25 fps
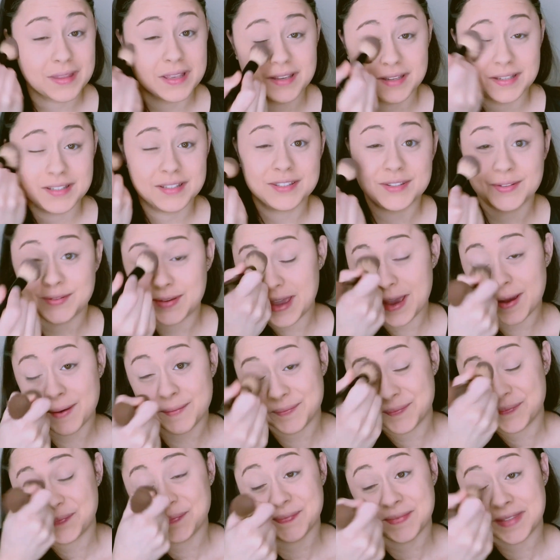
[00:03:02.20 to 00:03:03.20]
So yeah,
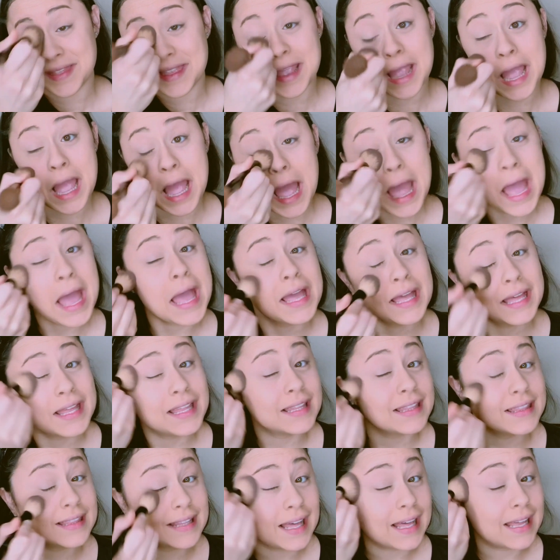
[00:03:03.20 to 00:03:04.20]

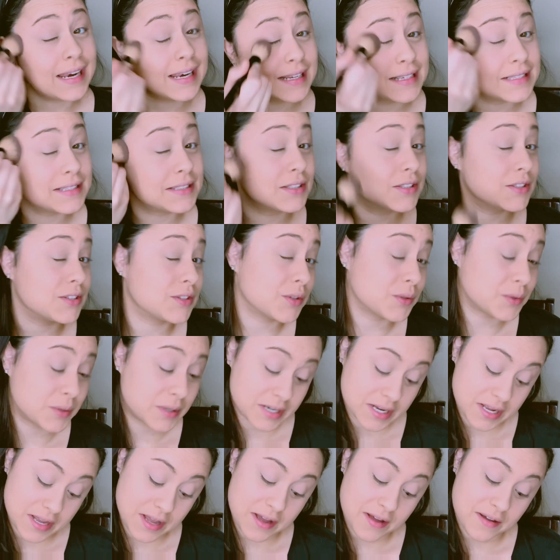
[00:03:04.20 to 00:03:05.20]
that is the
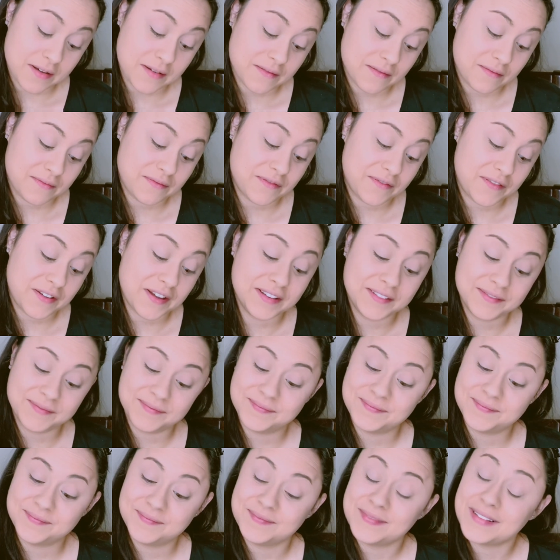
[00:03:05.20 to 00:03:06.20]
story of
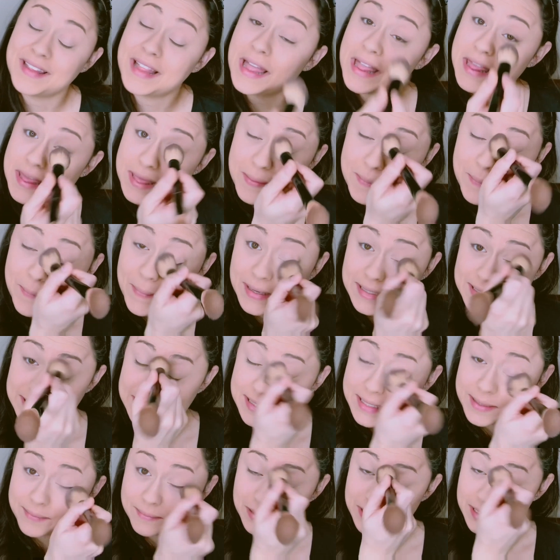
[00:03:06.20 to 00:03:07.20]
my
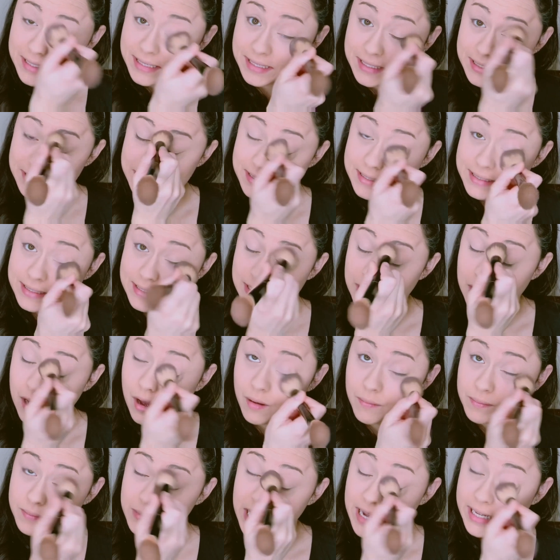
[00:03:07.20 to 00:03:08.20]
siblings.
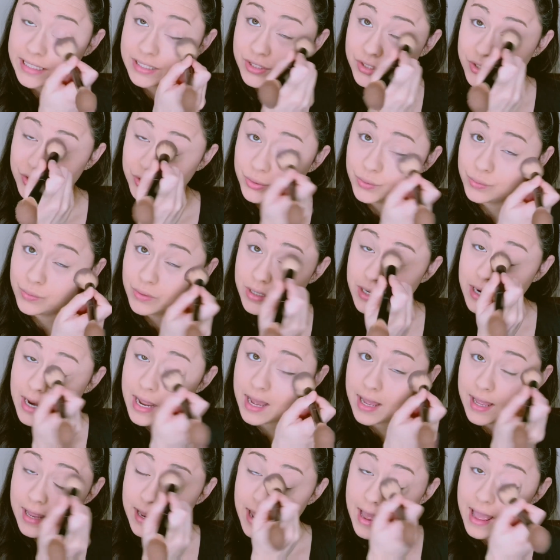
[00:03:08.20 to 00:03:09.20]
I do
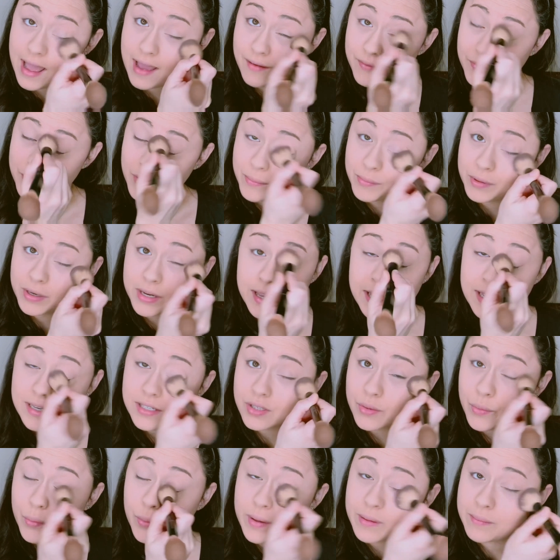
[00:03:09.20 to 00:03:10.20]
not have
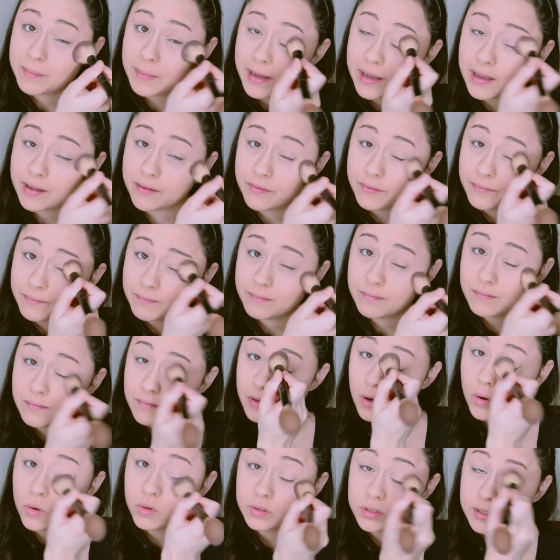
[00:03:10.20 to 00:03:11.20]
communication with my
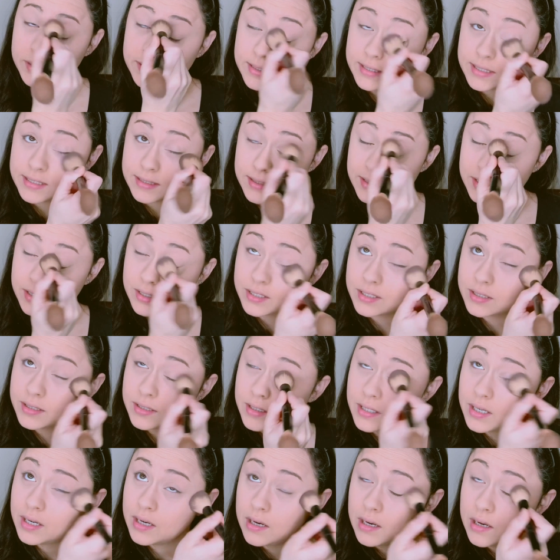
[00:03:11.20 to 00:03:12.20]
older sister
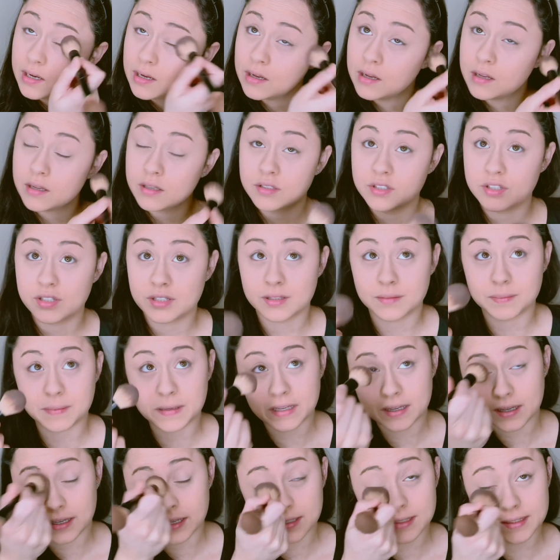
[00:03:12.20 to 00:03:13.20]
just
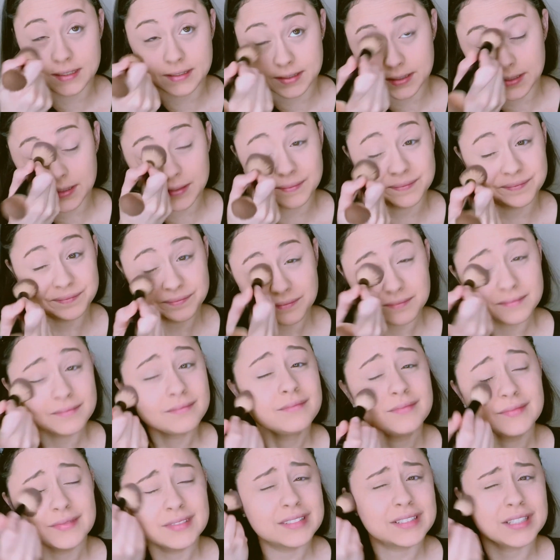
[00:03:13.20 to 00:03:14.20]
because
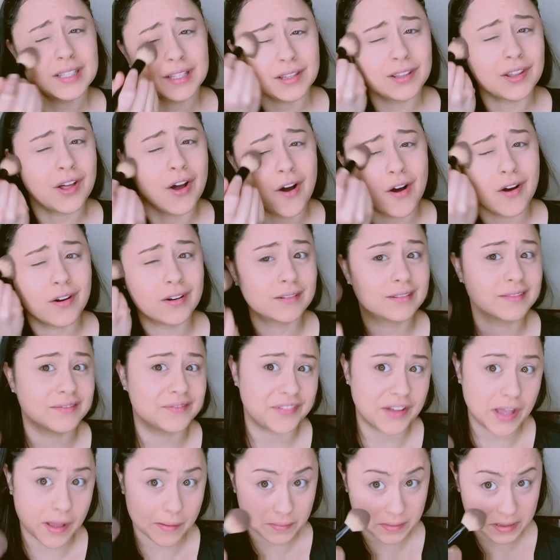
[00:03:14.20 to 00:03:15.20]
it's a long
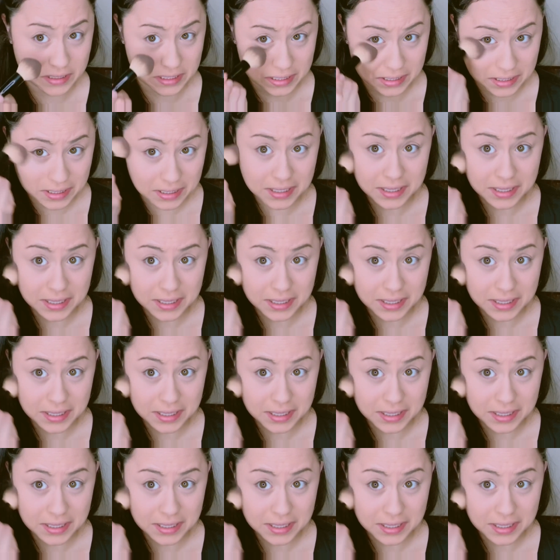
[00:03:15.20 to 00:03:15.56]
family